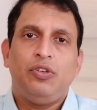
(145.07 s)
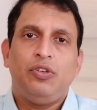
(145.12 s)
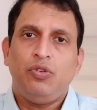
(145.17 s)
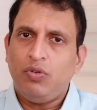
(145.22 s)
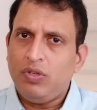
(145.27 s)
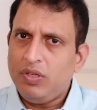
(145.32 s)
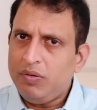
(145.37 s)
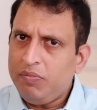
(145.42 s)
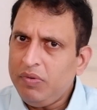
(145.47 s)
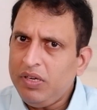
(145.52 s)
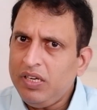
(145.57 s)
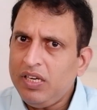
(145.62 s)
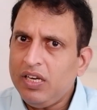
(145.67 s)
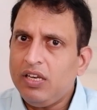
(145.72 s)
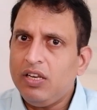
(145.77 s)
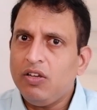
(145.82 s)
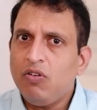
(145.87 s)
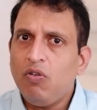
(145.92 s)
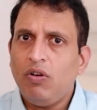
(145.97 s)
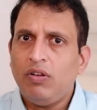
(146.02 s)
You
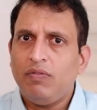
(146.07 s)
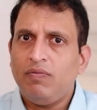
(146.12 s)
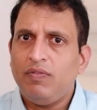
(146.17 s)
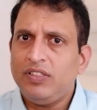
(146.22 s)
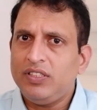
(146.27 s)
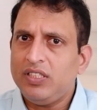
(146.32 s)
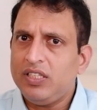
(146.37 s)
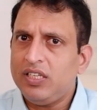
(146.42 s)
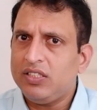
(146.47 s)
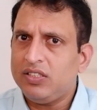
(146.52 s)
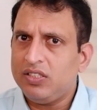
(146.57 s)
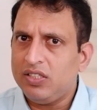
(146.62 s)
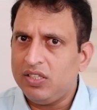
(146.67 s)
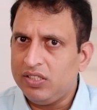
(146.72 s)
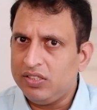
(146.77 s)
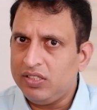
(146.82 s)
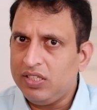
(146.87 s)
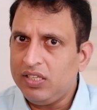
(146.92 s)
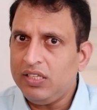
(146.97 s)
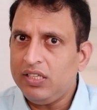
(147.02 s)
immediately go and visit a
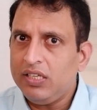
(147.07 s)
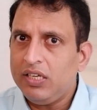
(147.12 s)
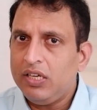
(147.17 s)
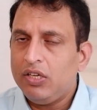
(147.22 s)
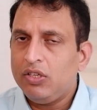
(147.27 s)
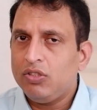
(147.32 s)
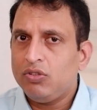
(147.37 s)
surgeon.